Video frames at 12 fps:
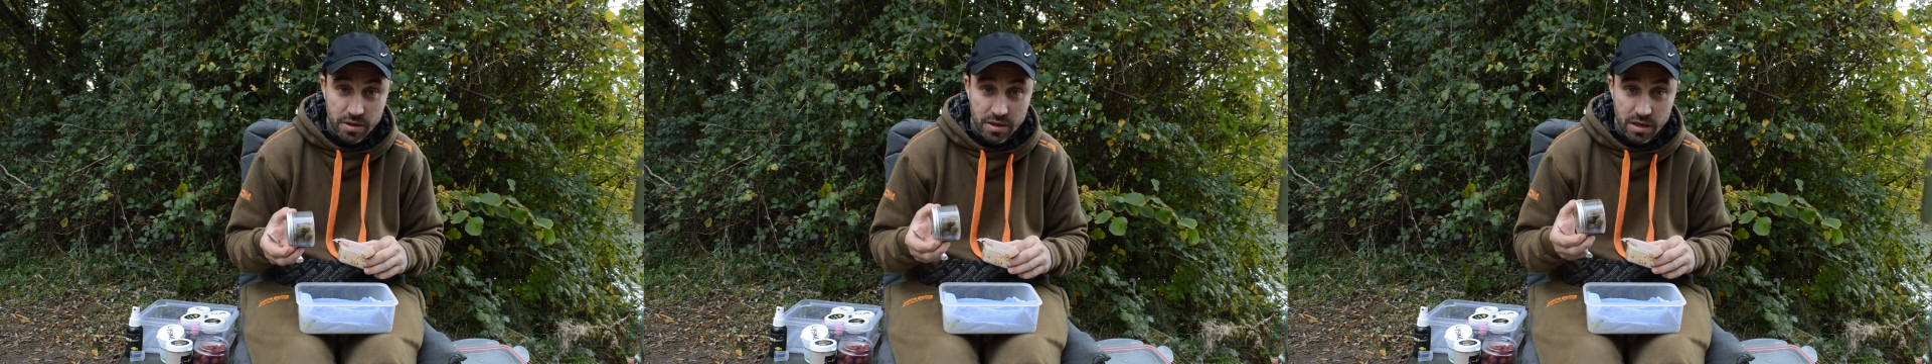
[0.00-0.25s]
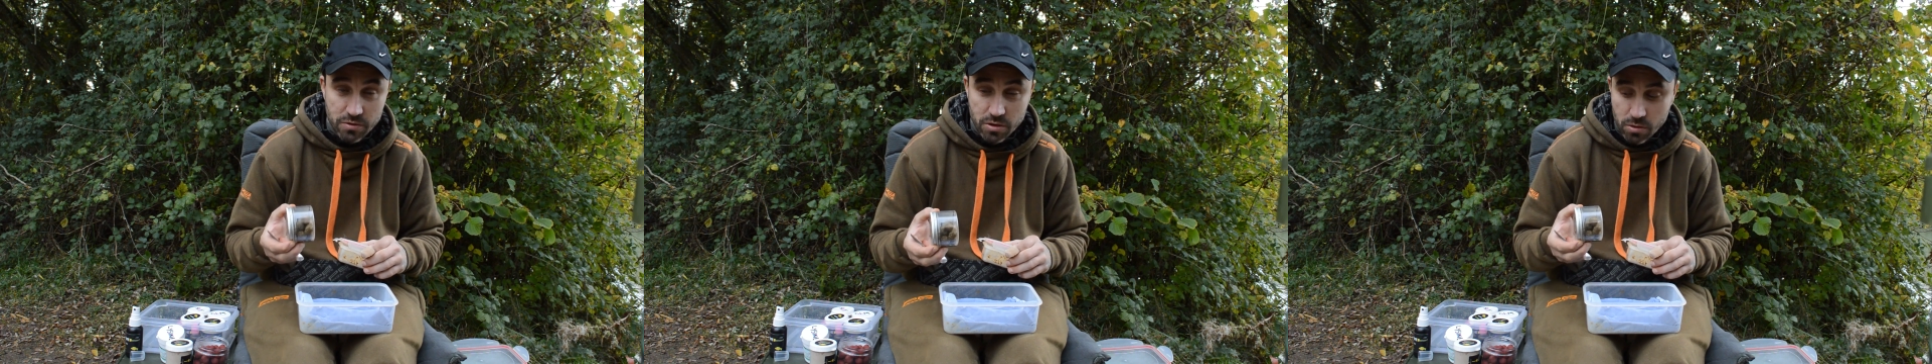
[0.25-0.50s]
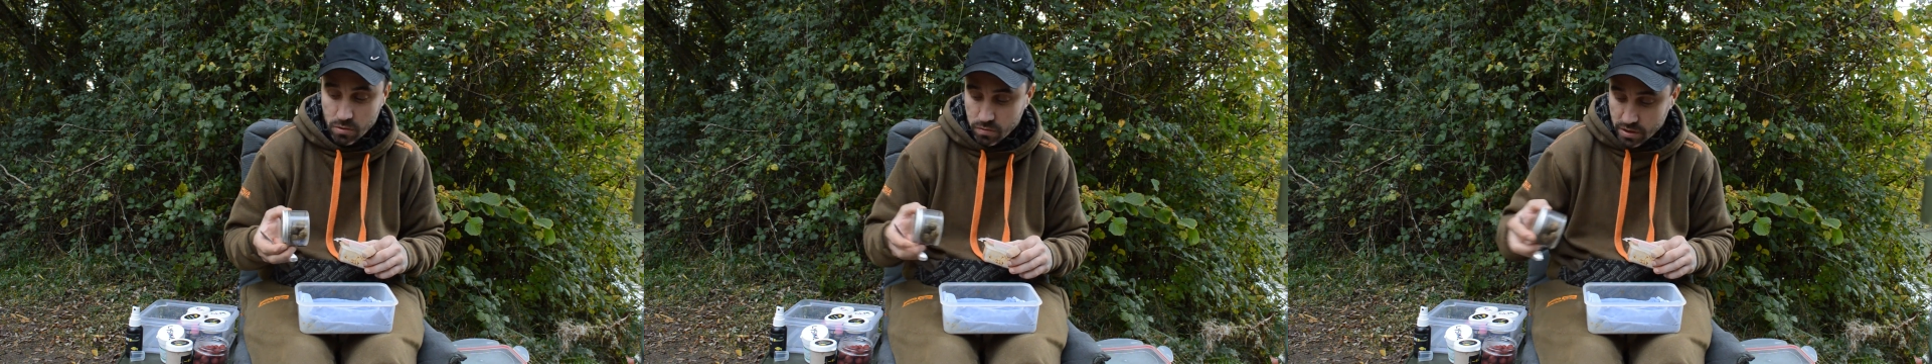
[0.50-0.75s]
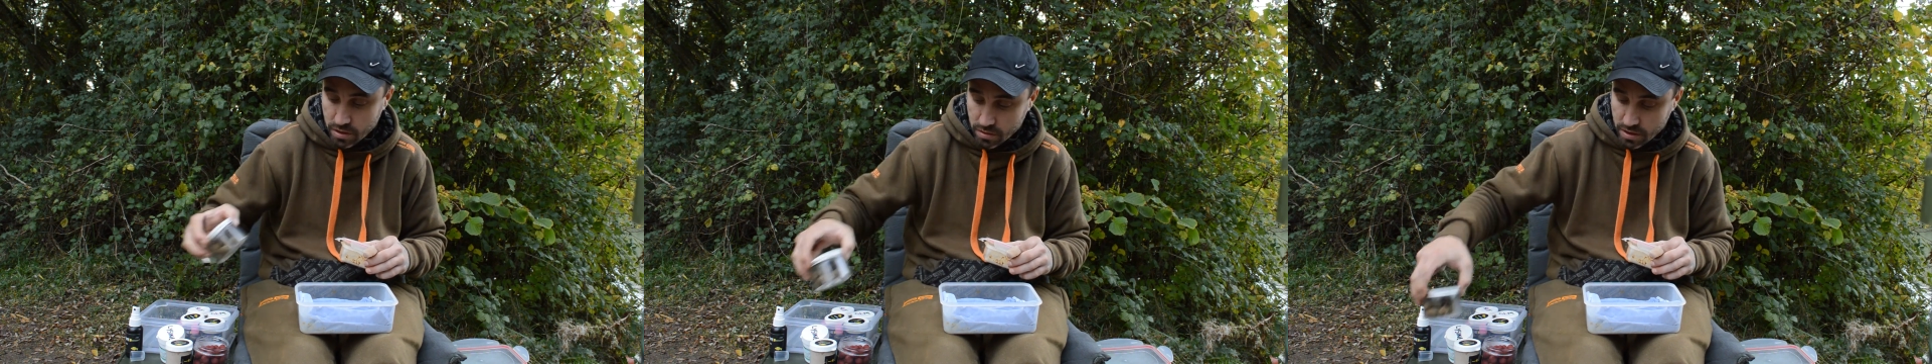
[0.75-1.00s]
and it gives you a
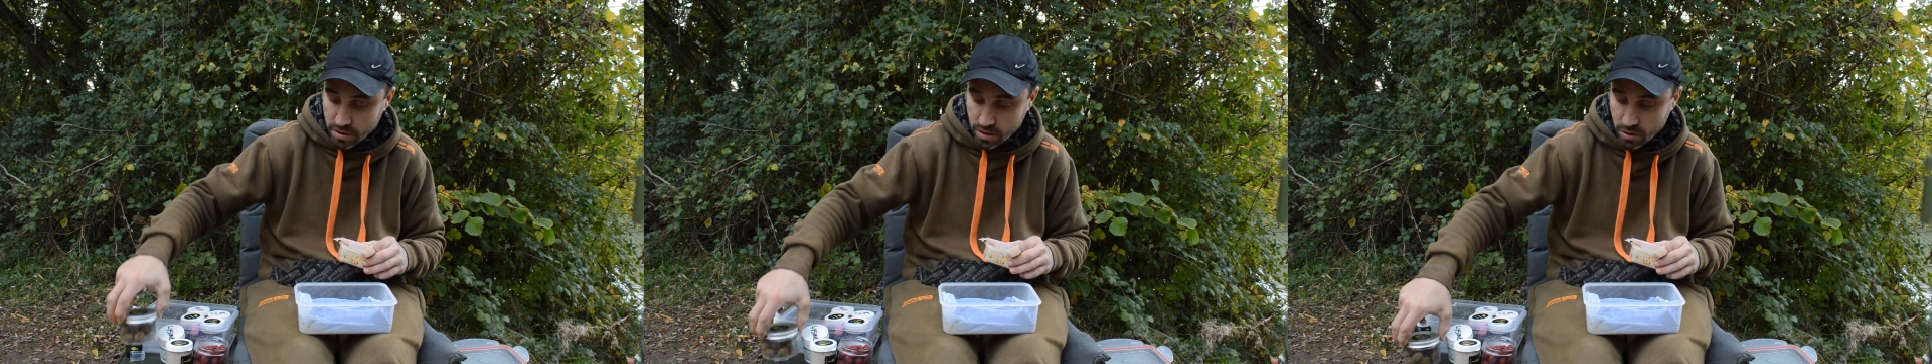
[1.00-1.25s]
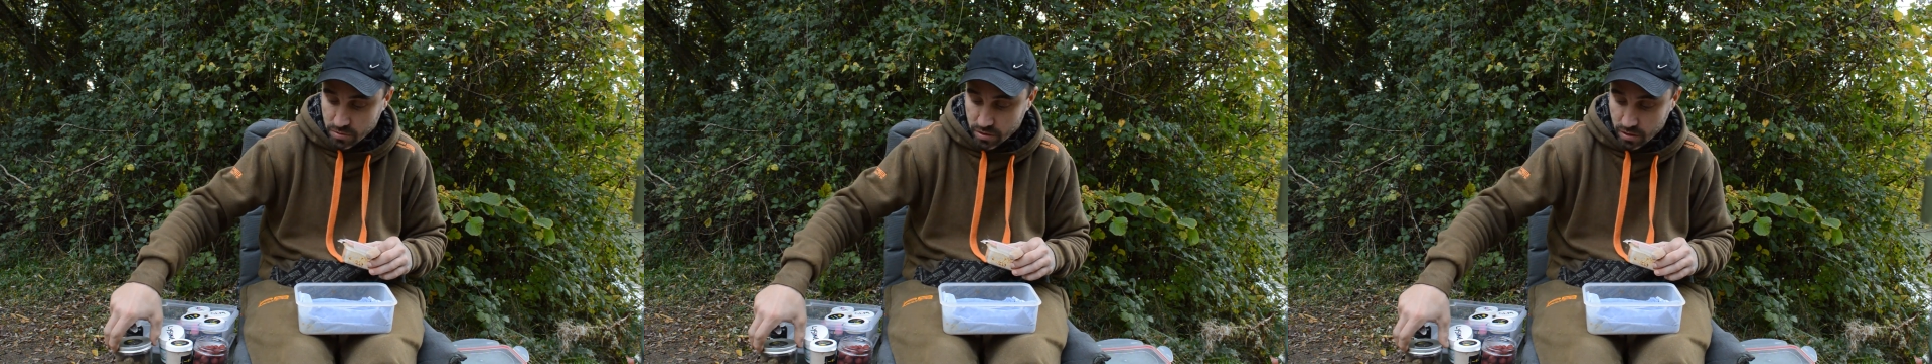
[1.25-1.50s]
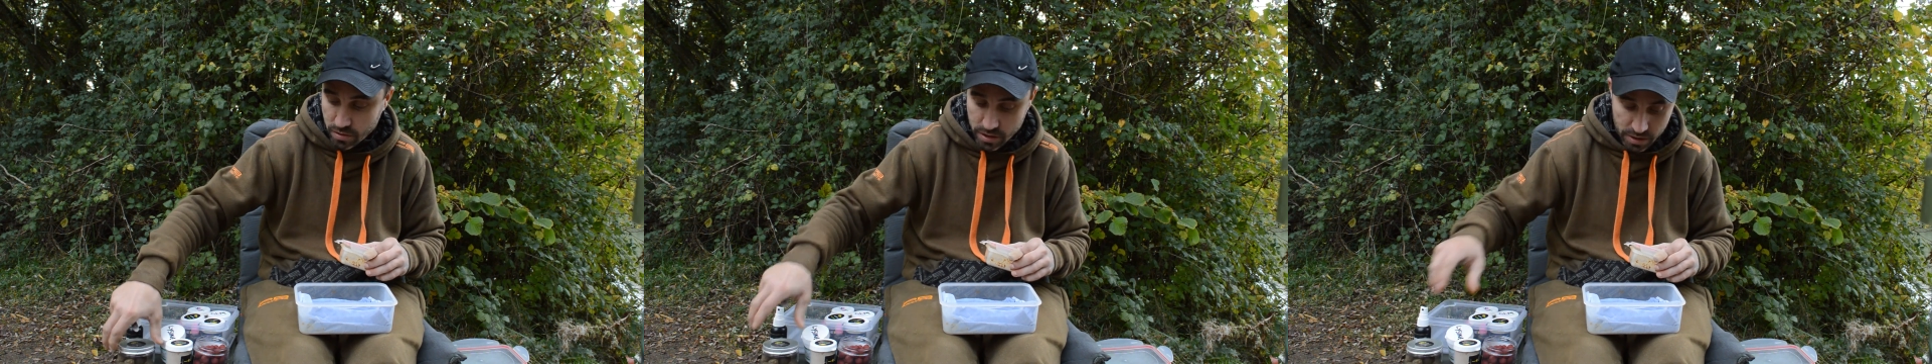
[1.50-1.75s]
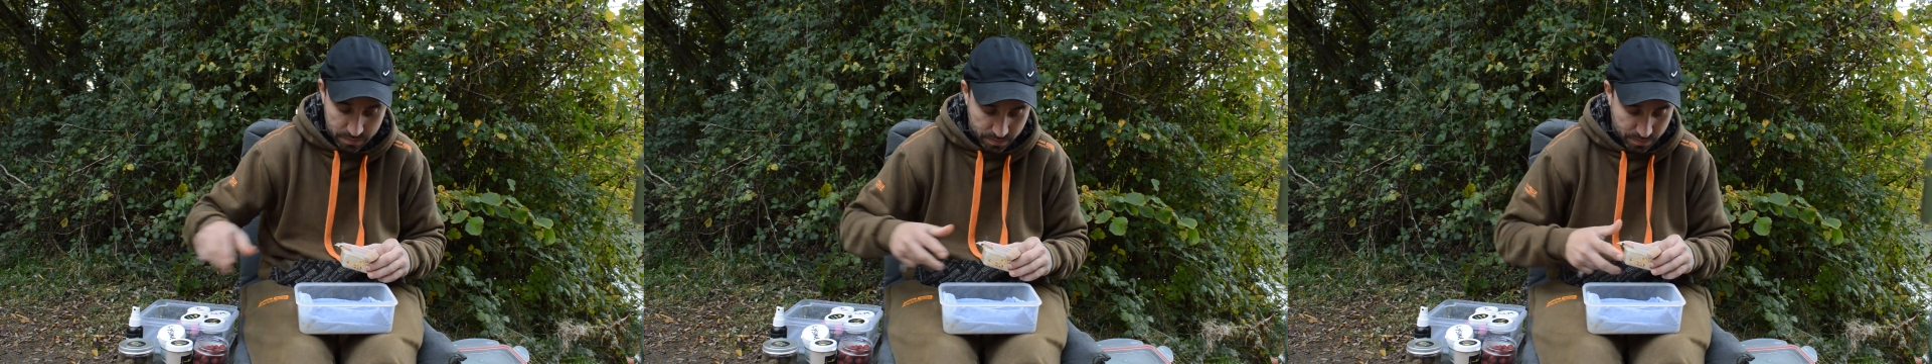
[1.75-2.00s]
lovely thick coating on
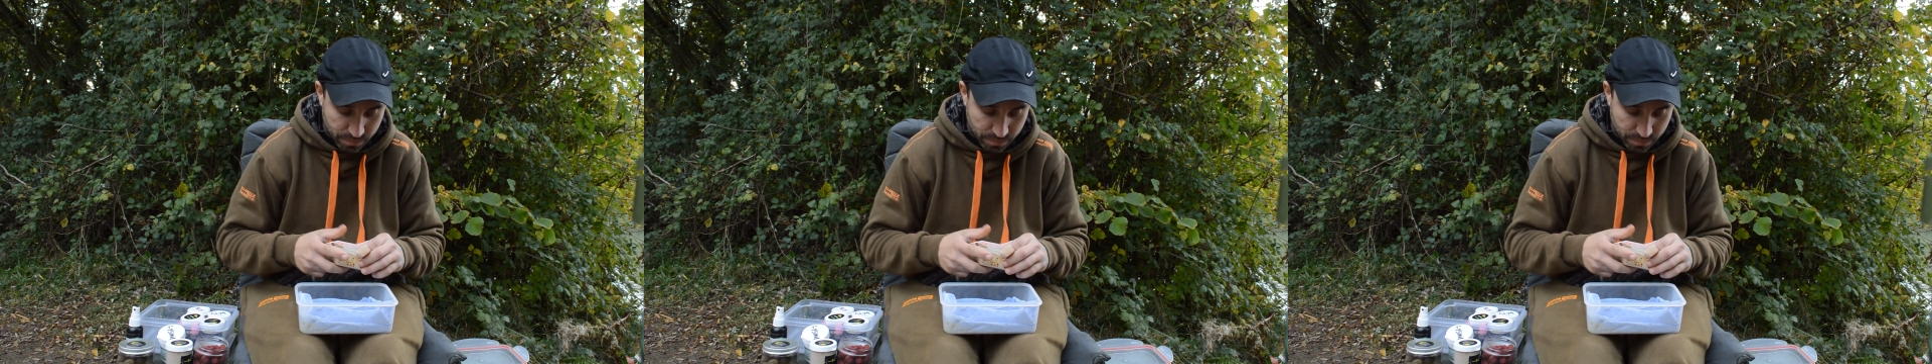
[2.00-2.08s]
there.